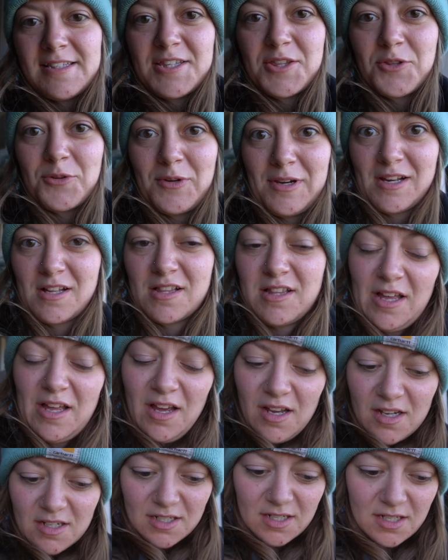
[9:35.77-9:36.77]
3
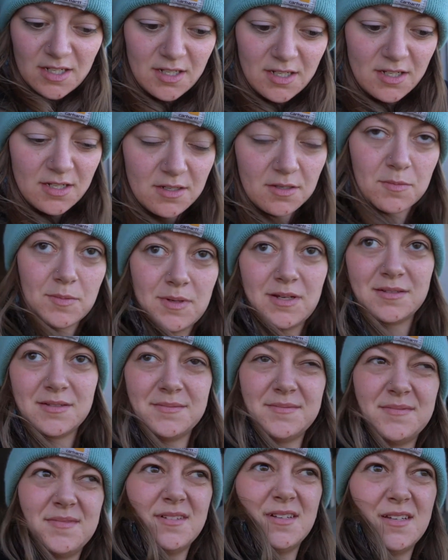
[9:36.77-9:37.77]
o'clock. Well,
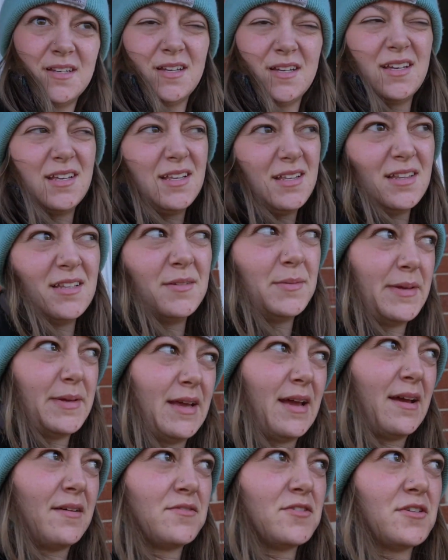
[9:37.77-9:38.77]
a little bit
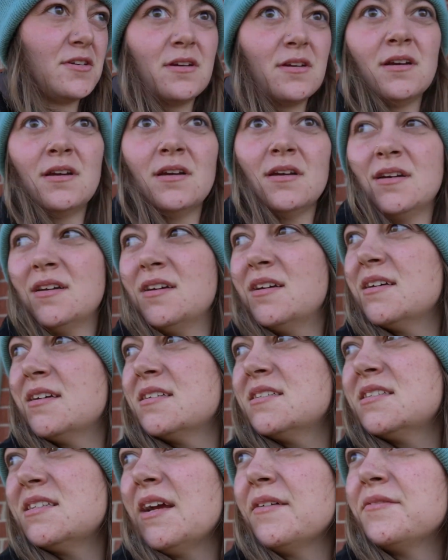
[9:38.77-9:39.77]
after.
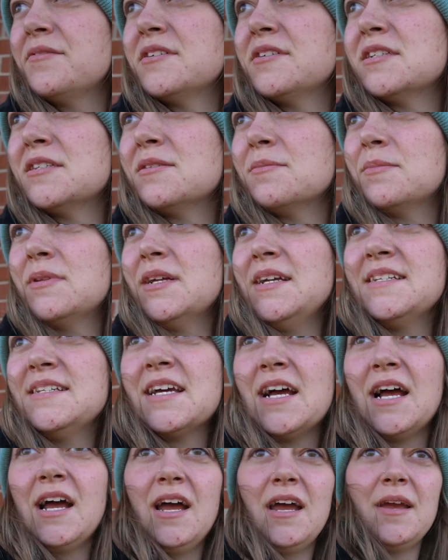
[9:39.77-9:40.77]
It's time for some
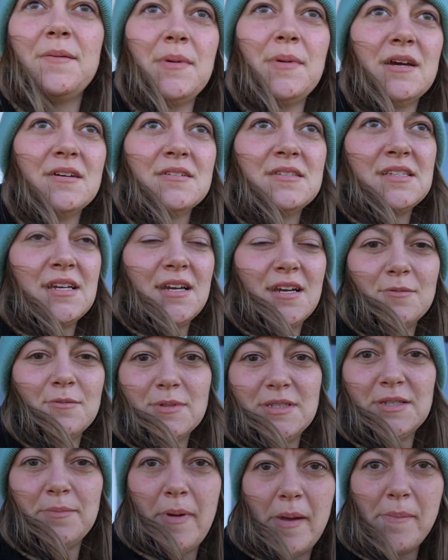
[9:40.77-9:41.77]
playtime outside
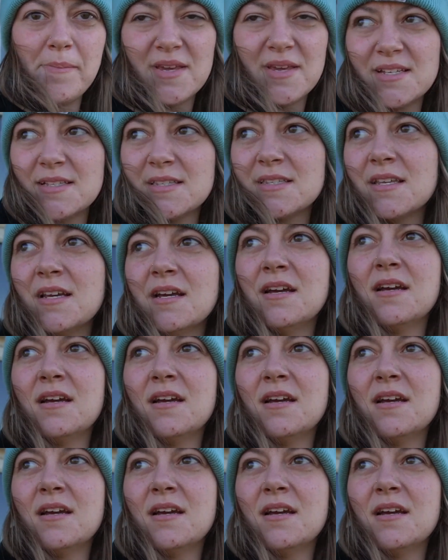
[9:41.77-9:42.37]
with the puppies.